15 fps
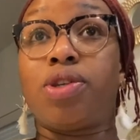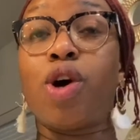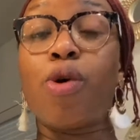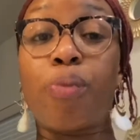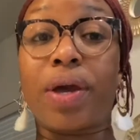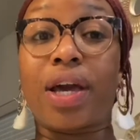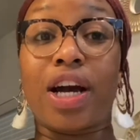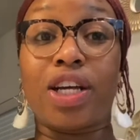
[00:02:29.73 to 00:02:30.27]

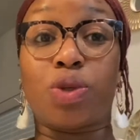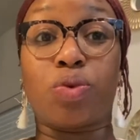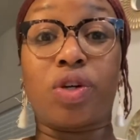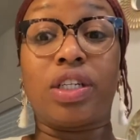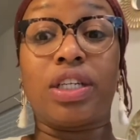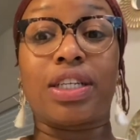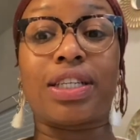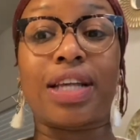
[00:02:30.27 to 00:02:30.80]
because we're
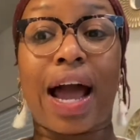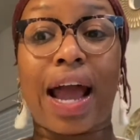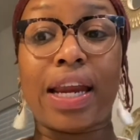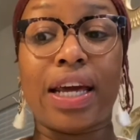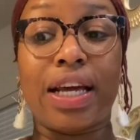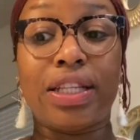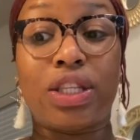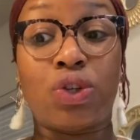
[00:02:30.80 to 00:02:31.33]

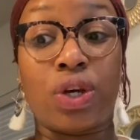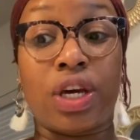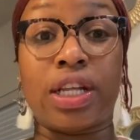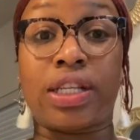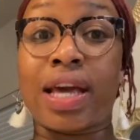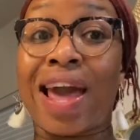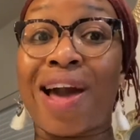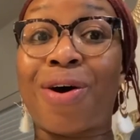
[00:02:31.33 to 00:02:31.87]
deciding to
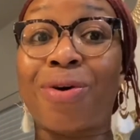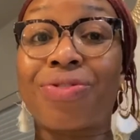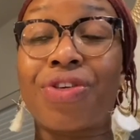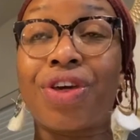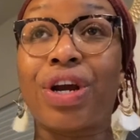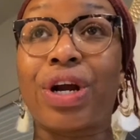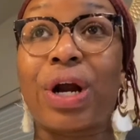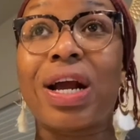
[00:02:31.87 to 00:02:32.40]
eat
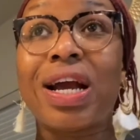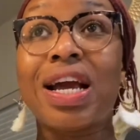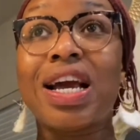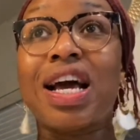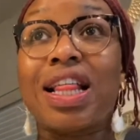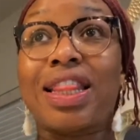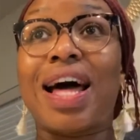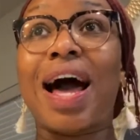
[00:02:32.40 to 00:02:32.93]
healthier,
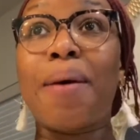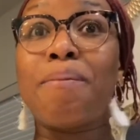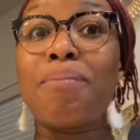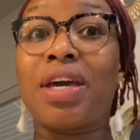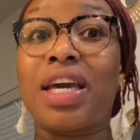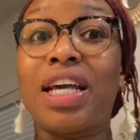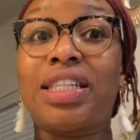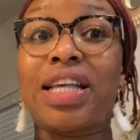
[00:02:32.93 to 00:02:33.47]
that
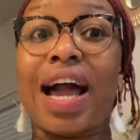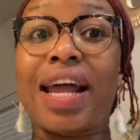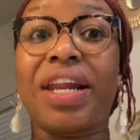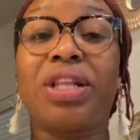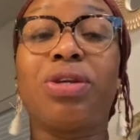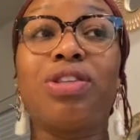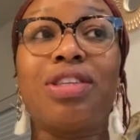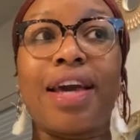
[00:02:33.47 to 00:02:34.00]
means I
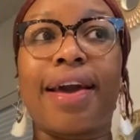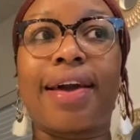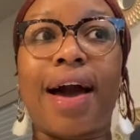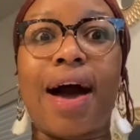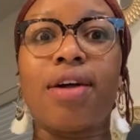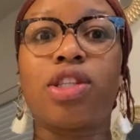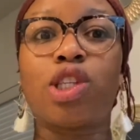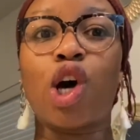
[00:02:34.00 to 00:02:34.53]
need to take
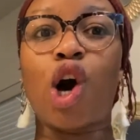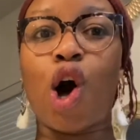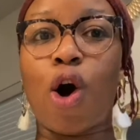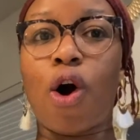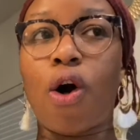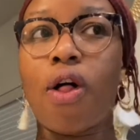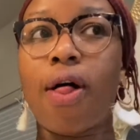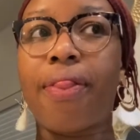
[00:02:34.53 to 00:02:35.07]
out
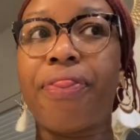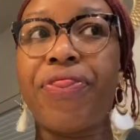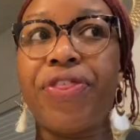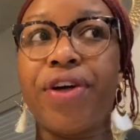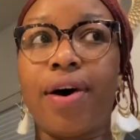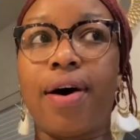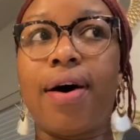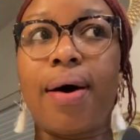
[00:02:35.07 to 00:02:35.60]
all
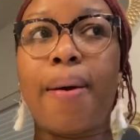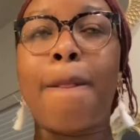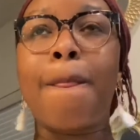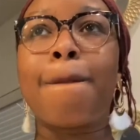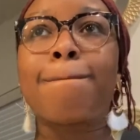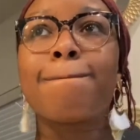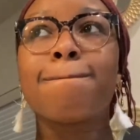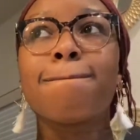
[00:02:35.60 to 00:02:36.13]
the
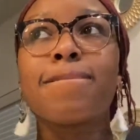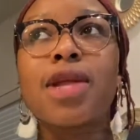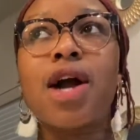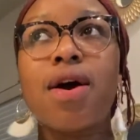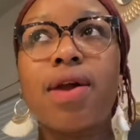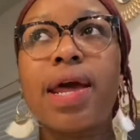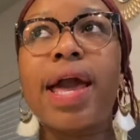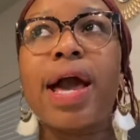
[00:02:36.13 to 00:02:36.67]

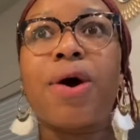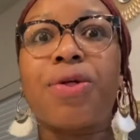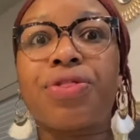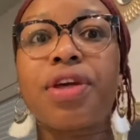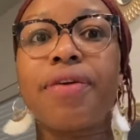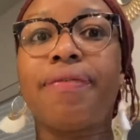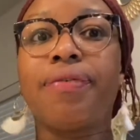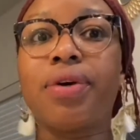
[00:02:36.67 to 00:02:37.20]

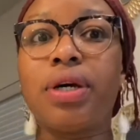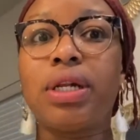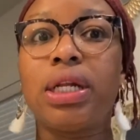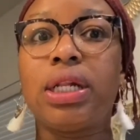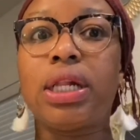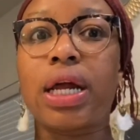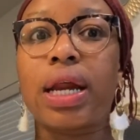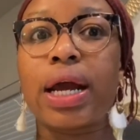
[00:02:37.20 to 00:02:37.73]
unhealthy
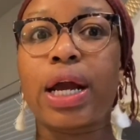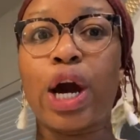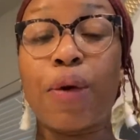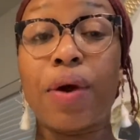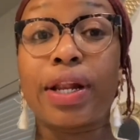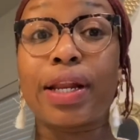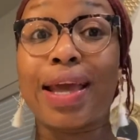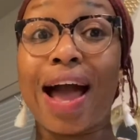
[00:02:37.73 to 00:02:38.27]
food that I
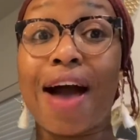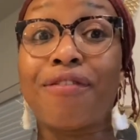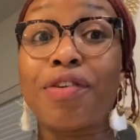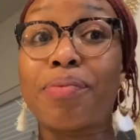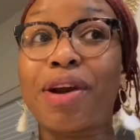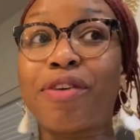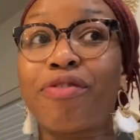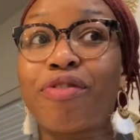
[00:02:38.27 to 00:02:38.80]
currently have in
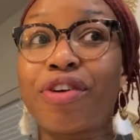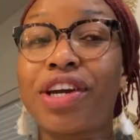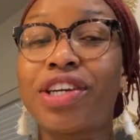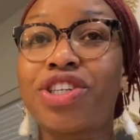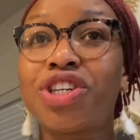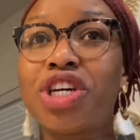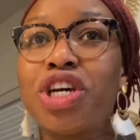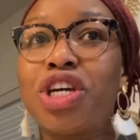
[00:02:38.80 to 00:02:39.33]
my
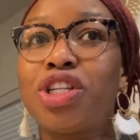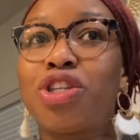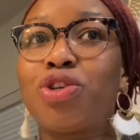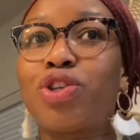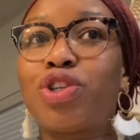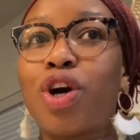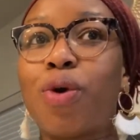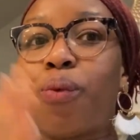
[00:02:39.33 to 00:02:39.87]
fridge to
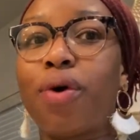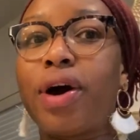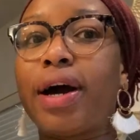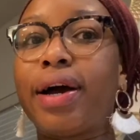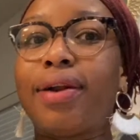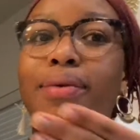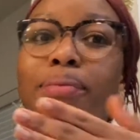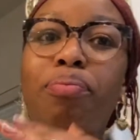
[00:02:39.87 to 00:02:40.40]

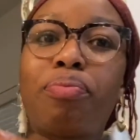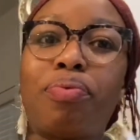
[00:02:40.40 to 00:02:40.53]
somewhat